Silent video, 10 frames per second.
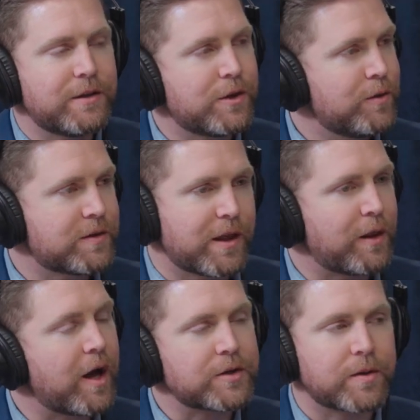usually a
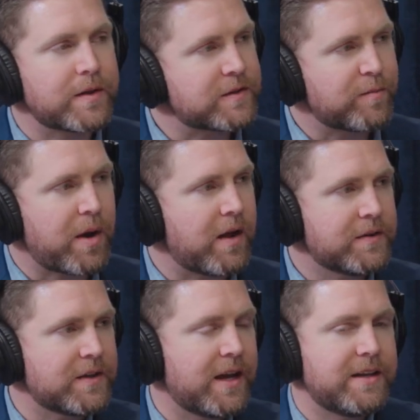laundry list of
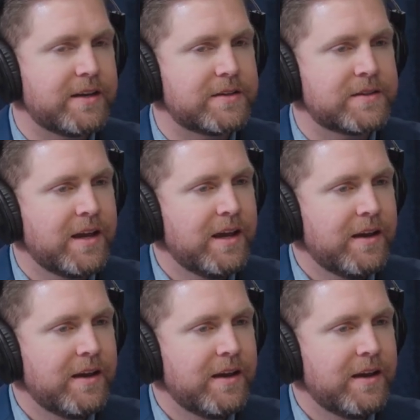policy ideas.